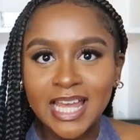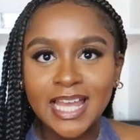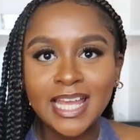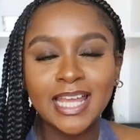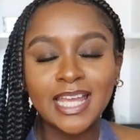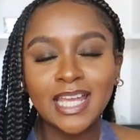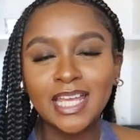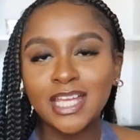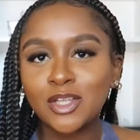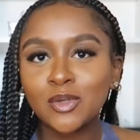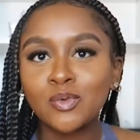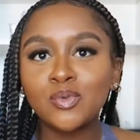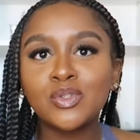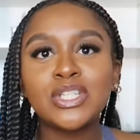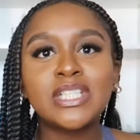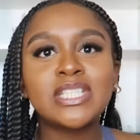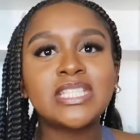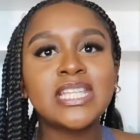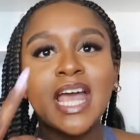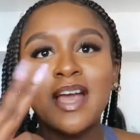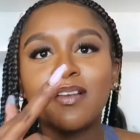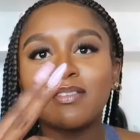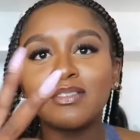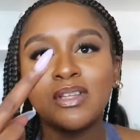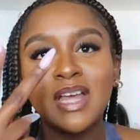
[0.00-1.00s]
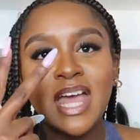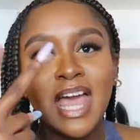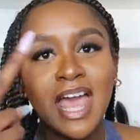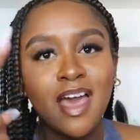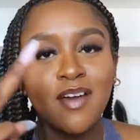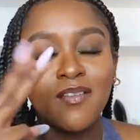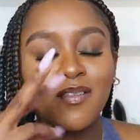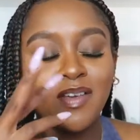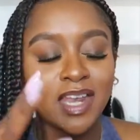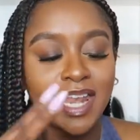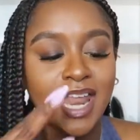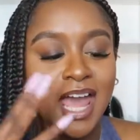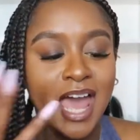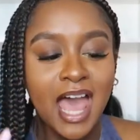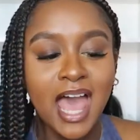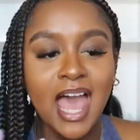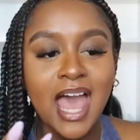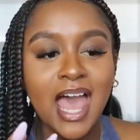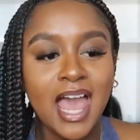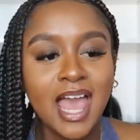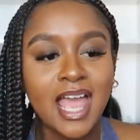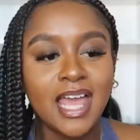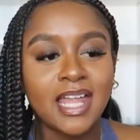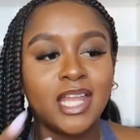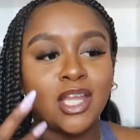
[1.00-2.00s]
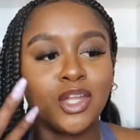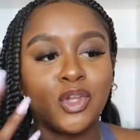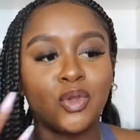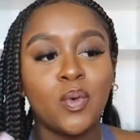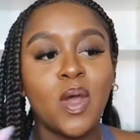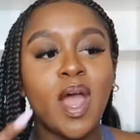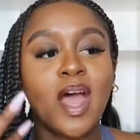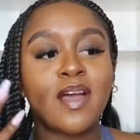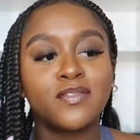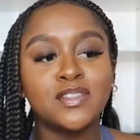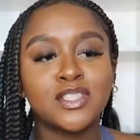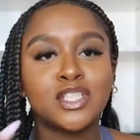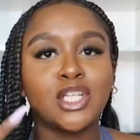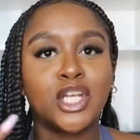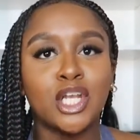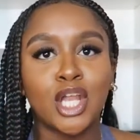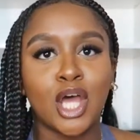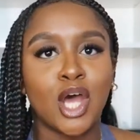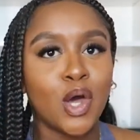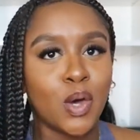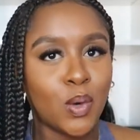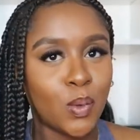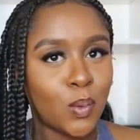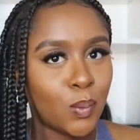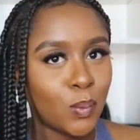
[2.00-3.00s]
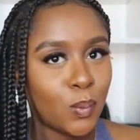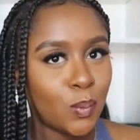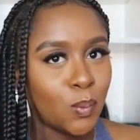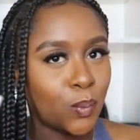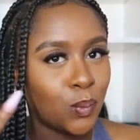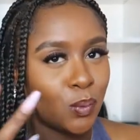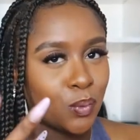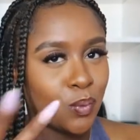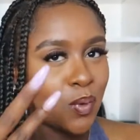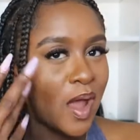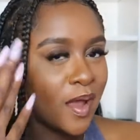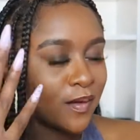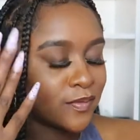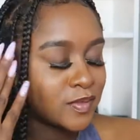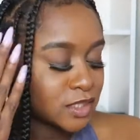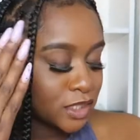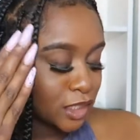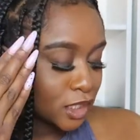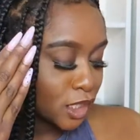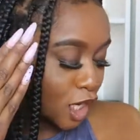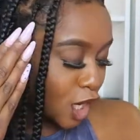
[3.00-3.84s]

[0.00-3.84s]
Like, you just have to have an eye. Like, you have to know. You have to